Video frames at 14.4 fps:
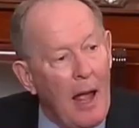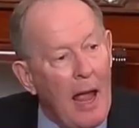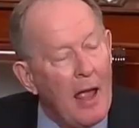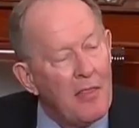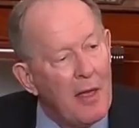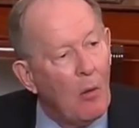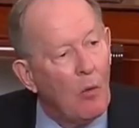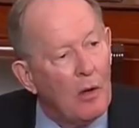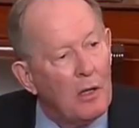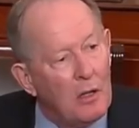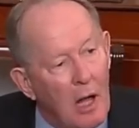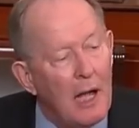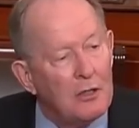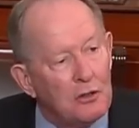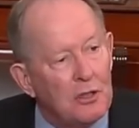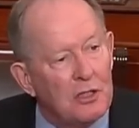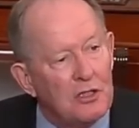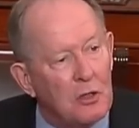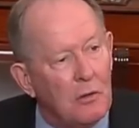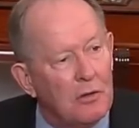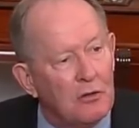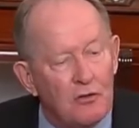And that we're not just
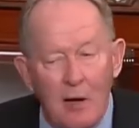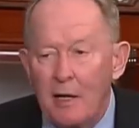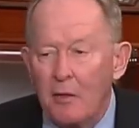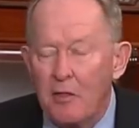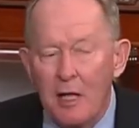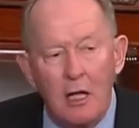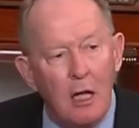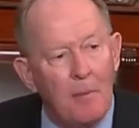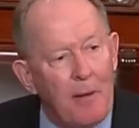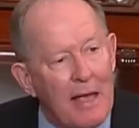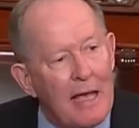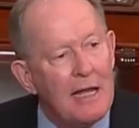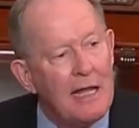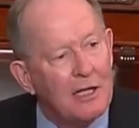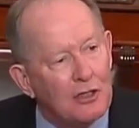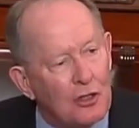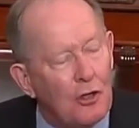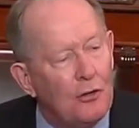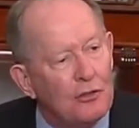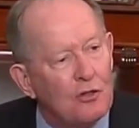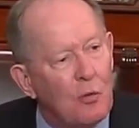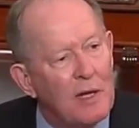going to try to think up any
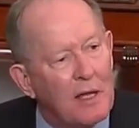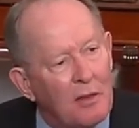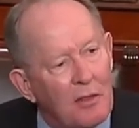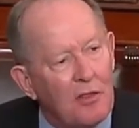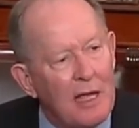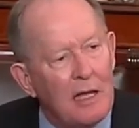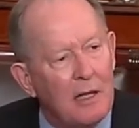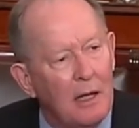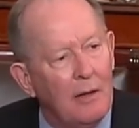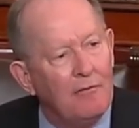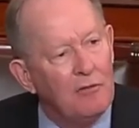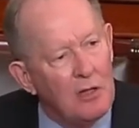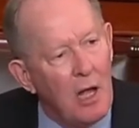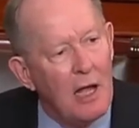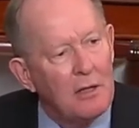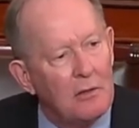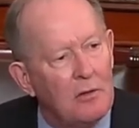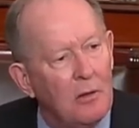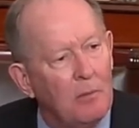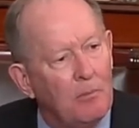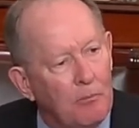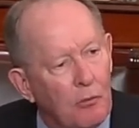excuse we can think of not
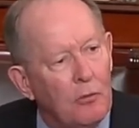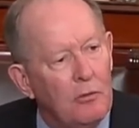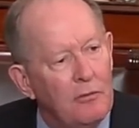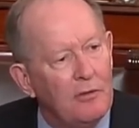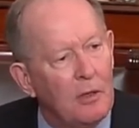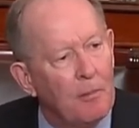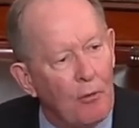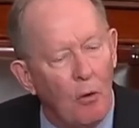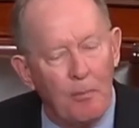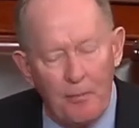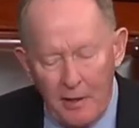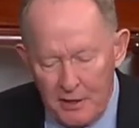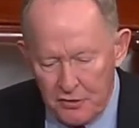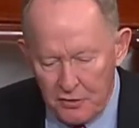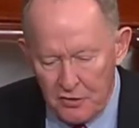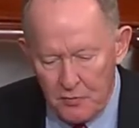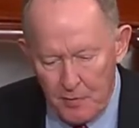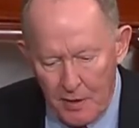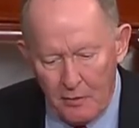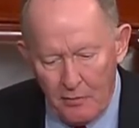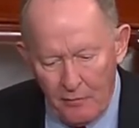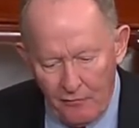to move an appropriations
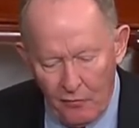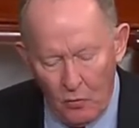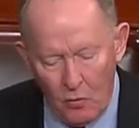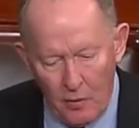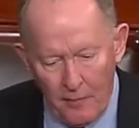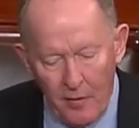bill to the floor.